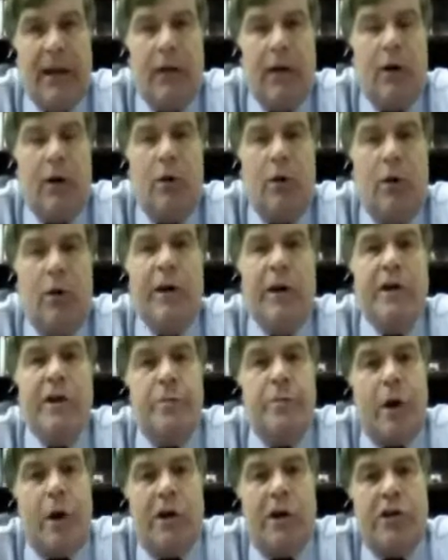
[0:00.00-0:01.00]
You know,
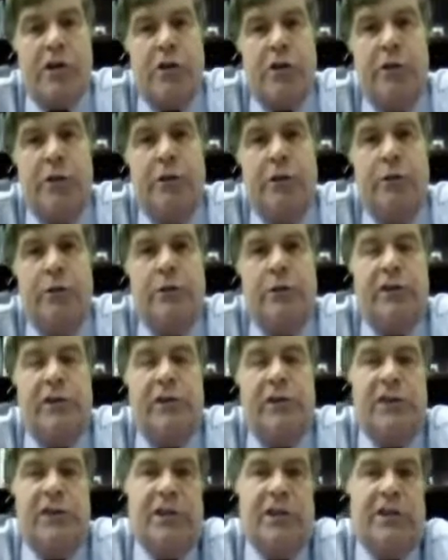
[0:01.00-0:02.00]
which brush to
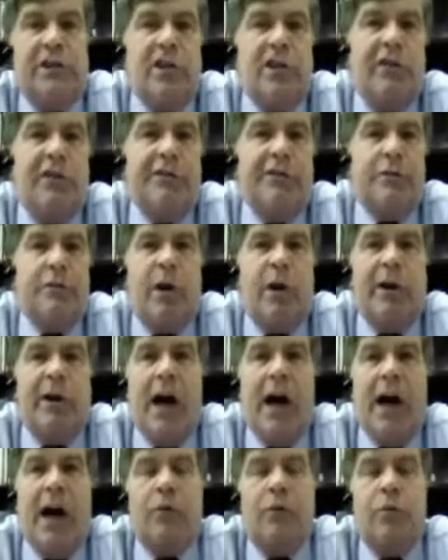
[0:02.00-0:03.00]
use, soft
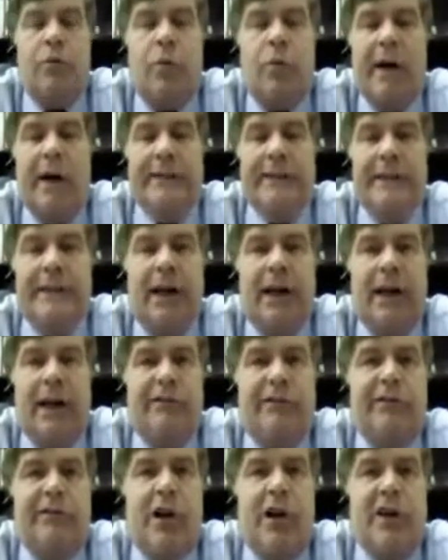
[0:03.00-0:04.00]
one, hard one,
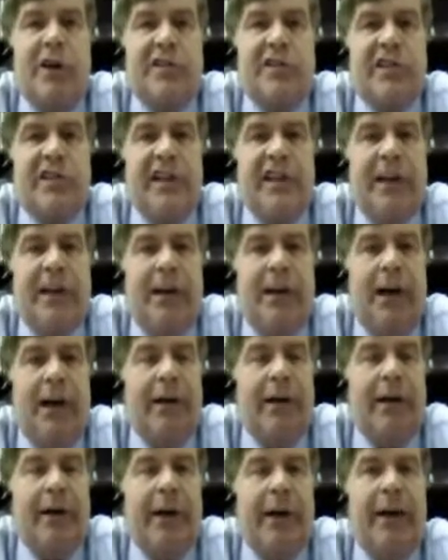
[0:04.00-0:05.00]
flossing,
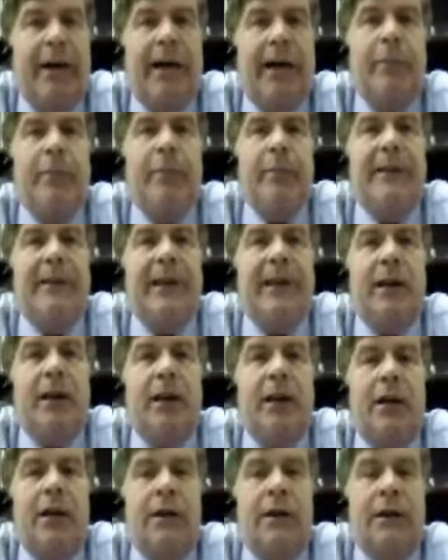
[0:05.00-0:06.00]
any
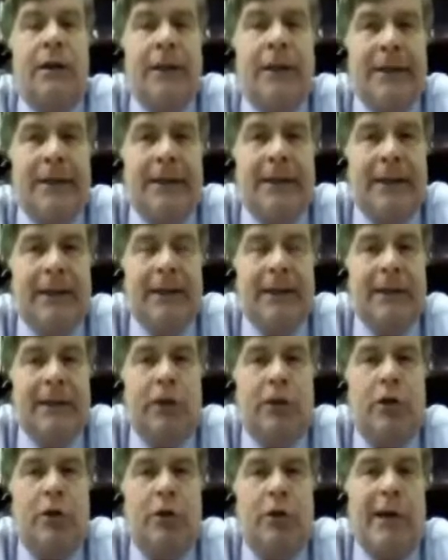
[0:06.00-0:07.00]
particular,
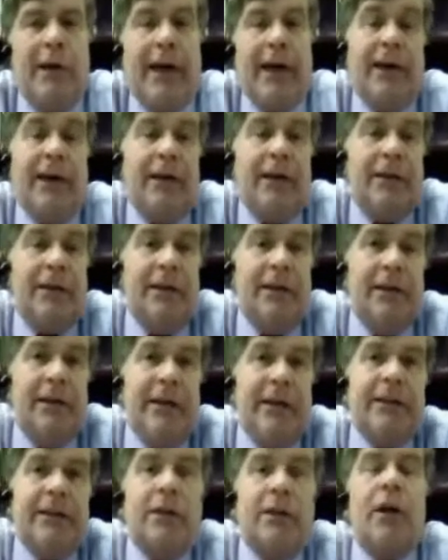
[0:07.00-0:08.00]
you know, like
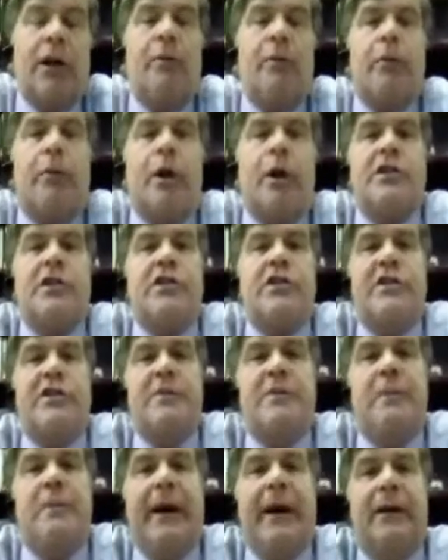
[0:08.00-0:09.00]
electrical
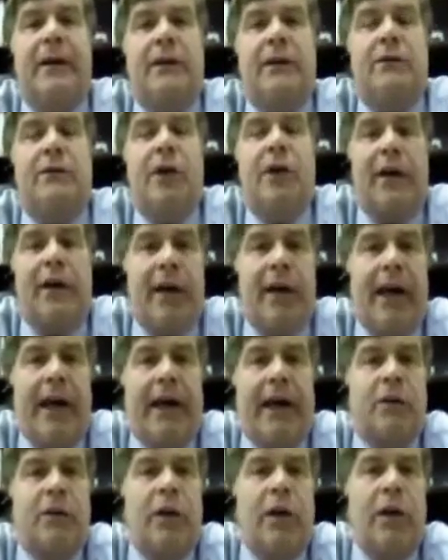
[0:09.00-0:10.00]
brushes better than
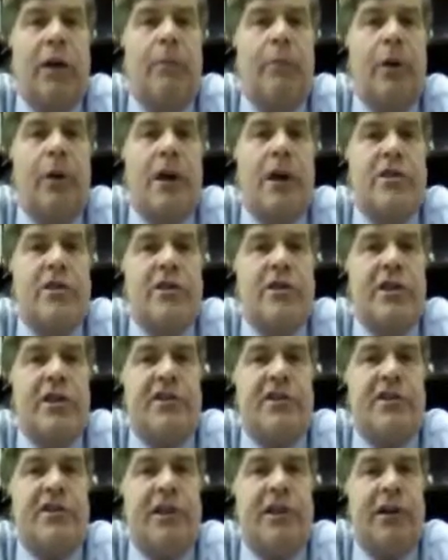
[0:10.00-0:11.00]
non-electrical
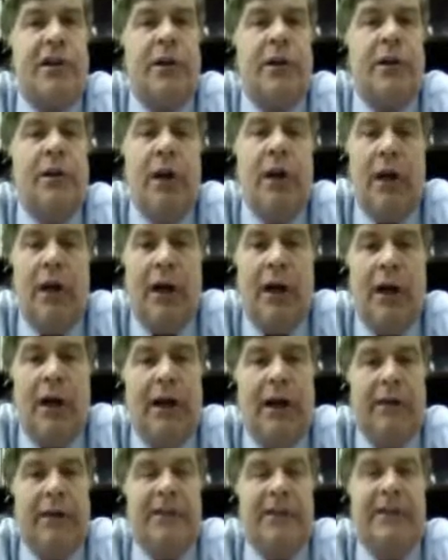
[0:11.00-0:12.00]
brushes?
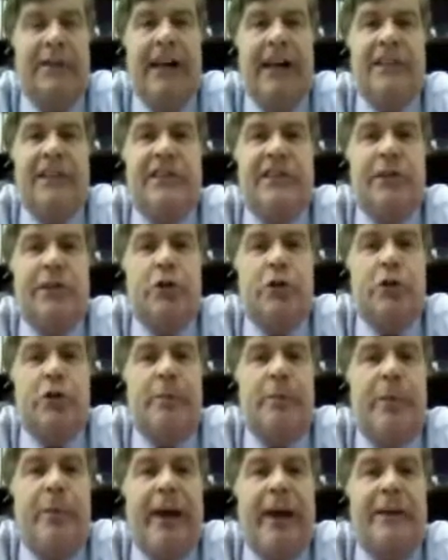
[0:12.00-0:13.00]
Is there anything we
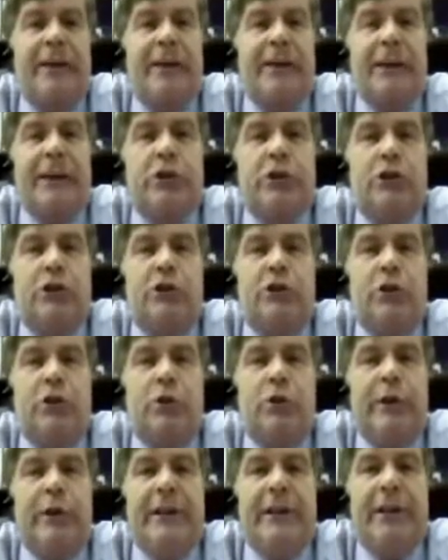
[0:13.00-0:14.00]
should pay attention
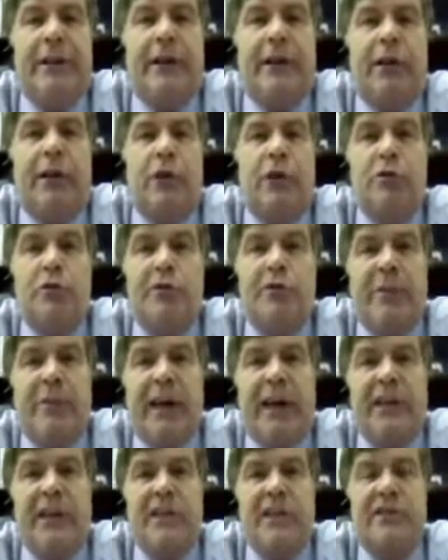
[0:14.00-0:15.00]
to in the
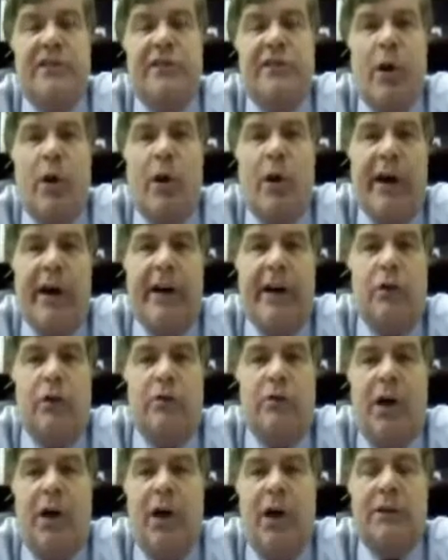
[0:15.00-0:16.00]
toothpaste, fluoride
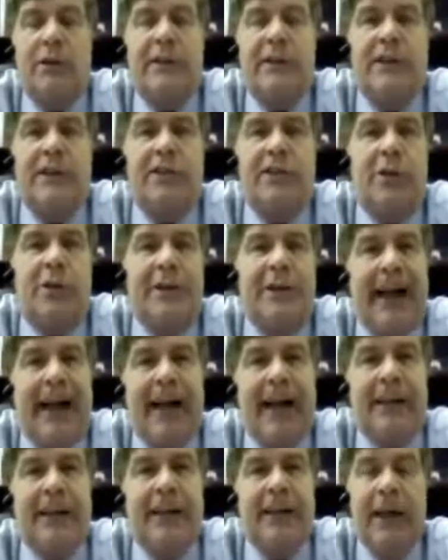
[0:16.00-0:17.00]
or not, this or
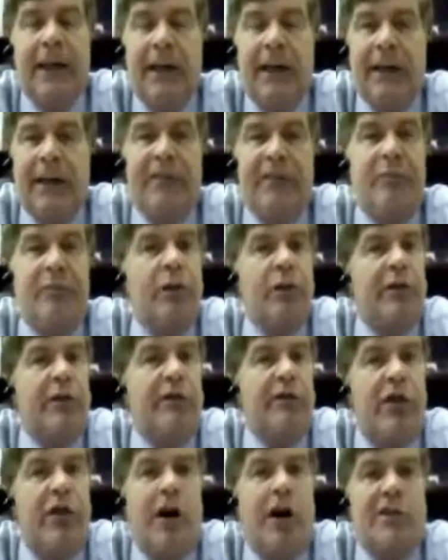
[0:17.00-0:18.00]
that? Even on
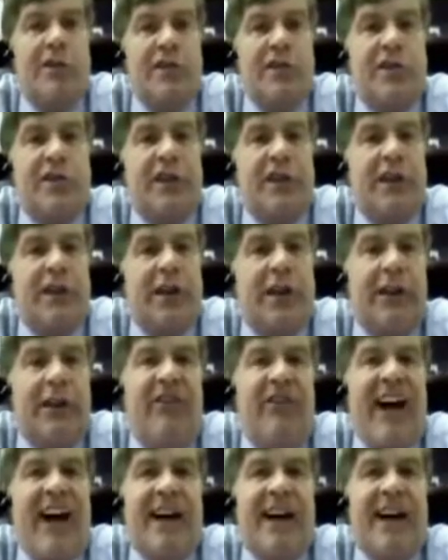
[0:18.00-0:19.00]
the floss, are
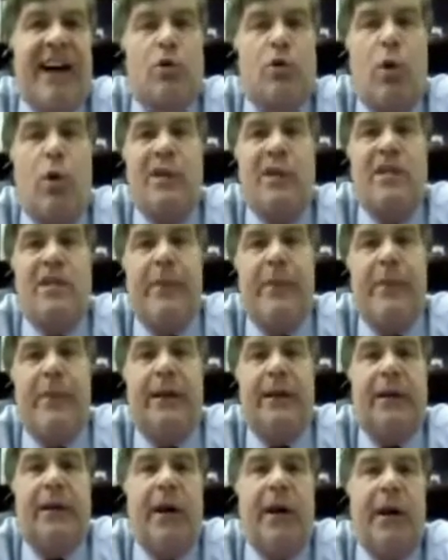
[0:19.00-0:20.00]
the waxed ones
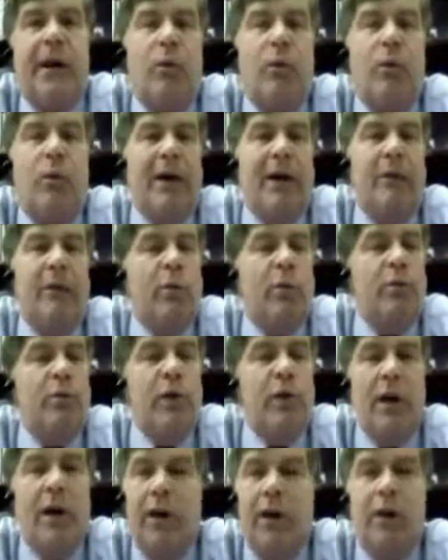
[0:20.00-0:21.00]
better than other
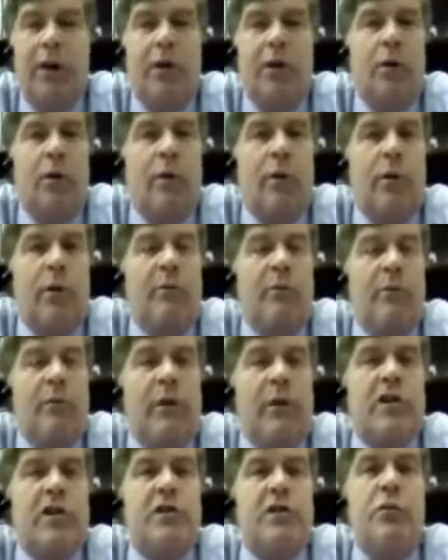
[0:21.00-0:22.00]
one? You know,
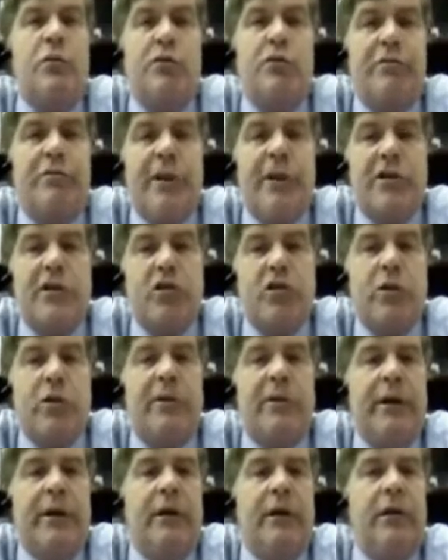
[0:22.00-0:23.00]
which movement
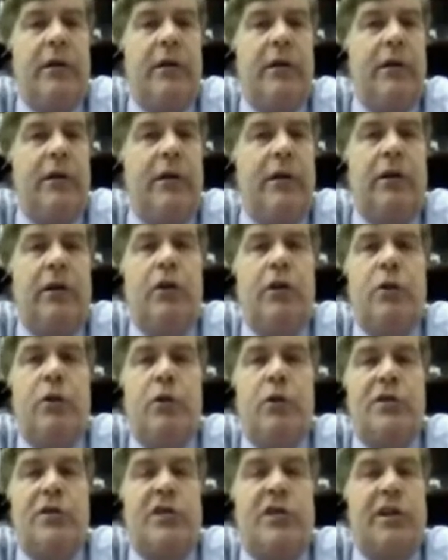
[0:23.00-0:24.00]
should we
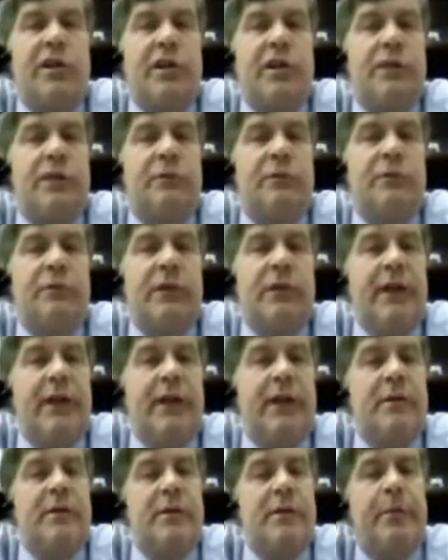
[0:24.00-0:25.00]
use?
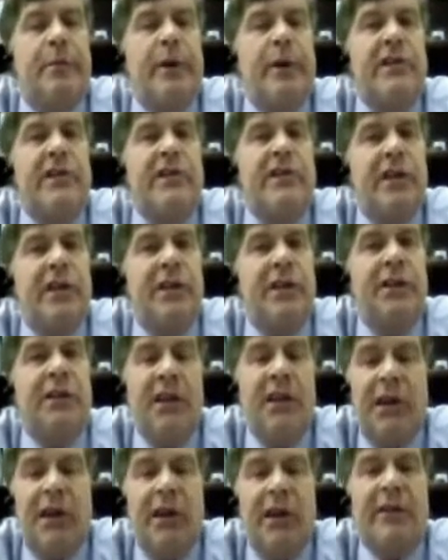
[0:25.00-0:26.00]
Please
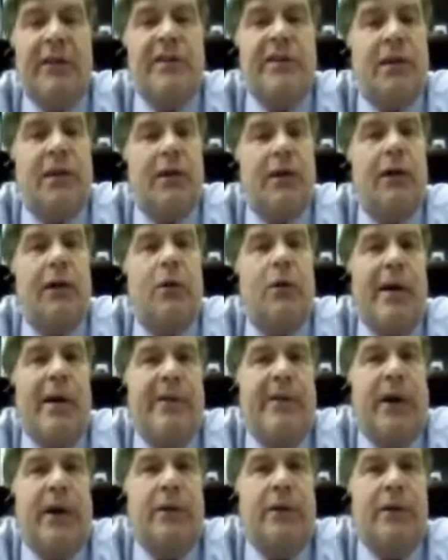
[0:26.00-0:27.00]
give us a little
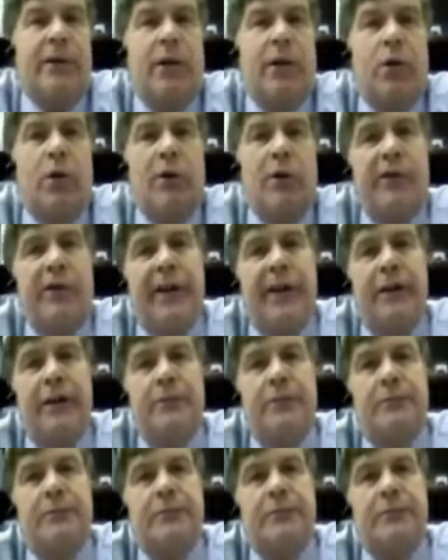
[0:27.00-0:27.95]
rundown on that whole thing.